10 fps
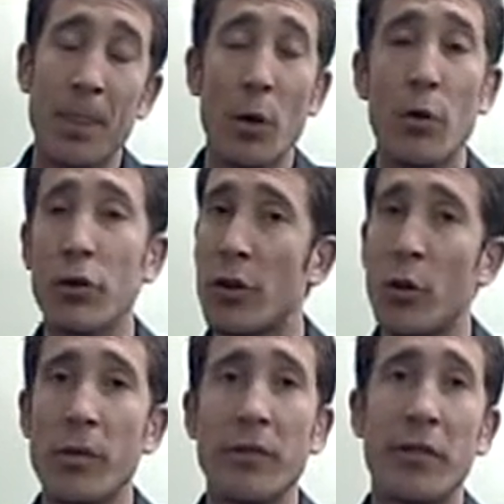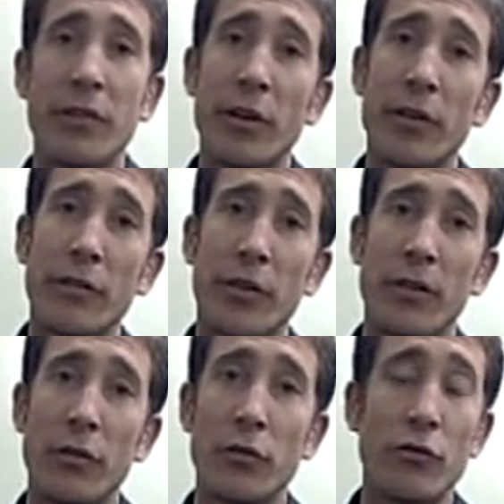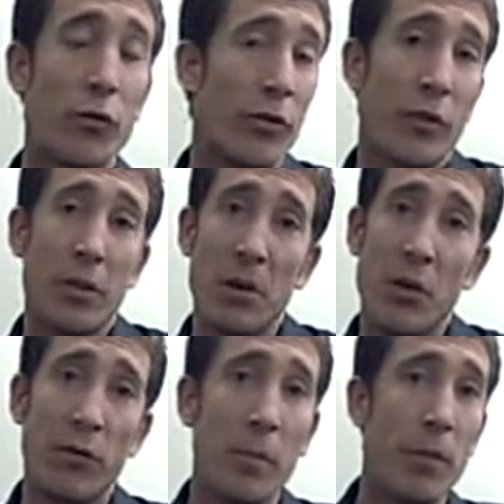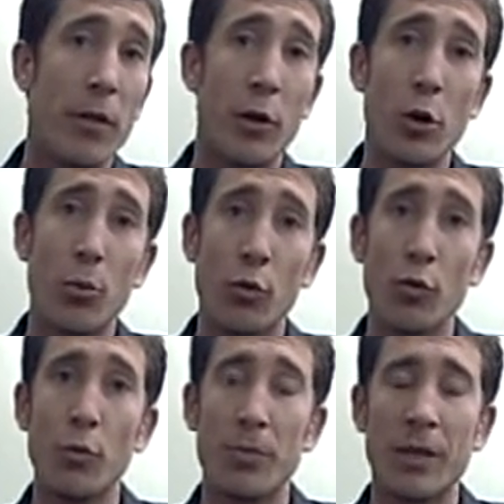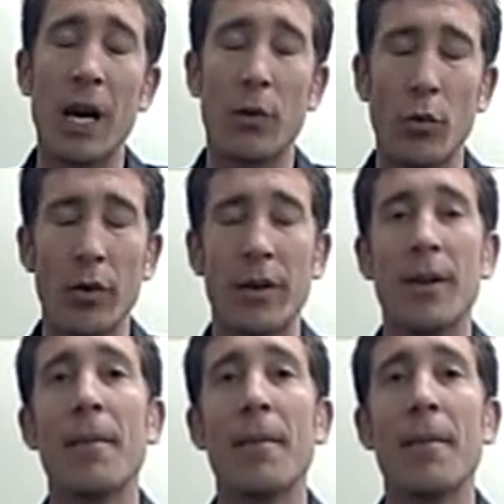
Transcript: or you can always visit us and shoot us an email from thenoblegroup.org.